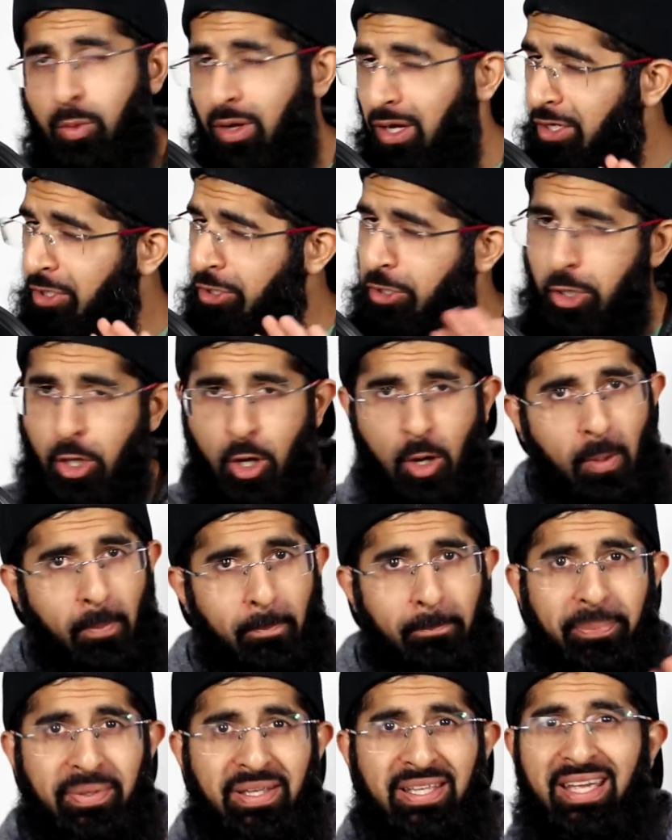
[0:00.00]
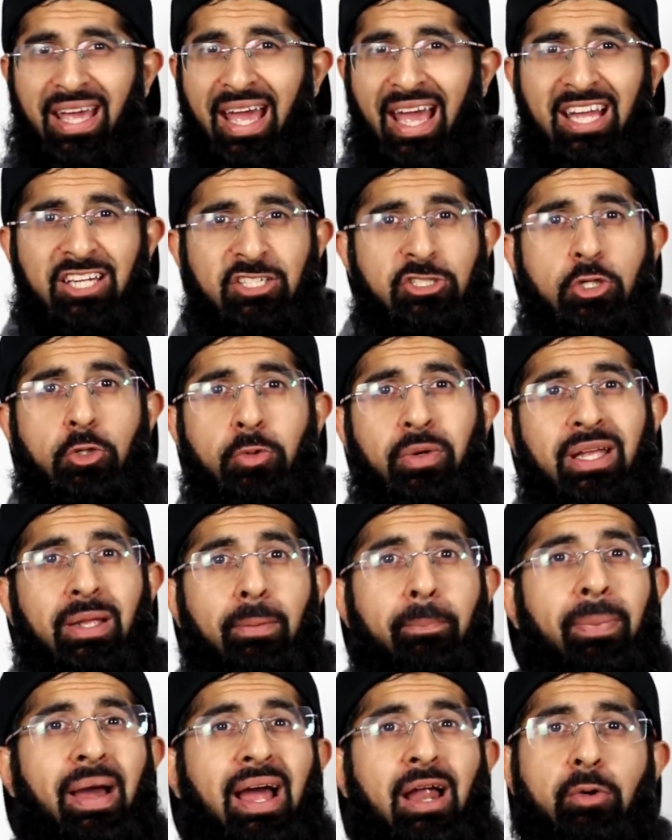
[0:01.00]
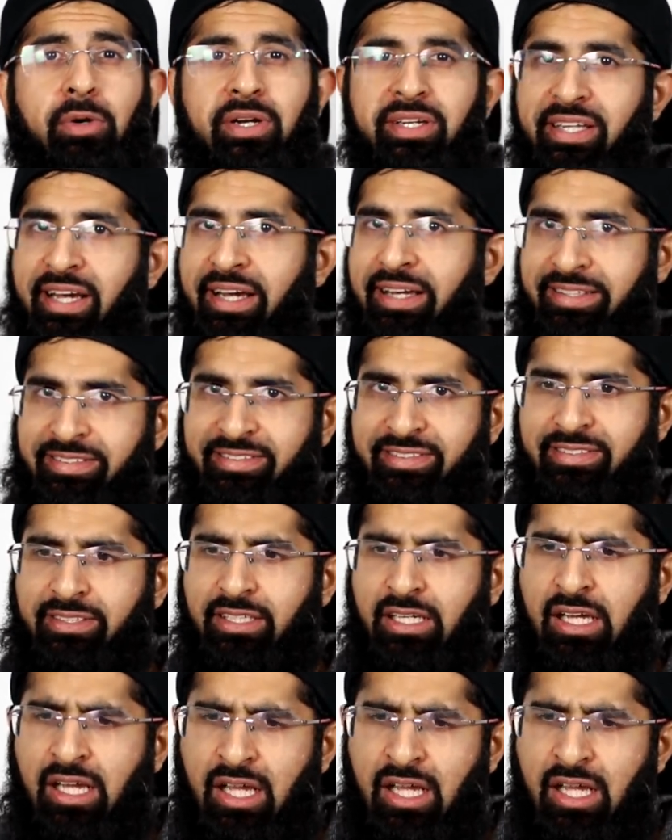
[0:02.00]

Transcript: will not be entering paradise.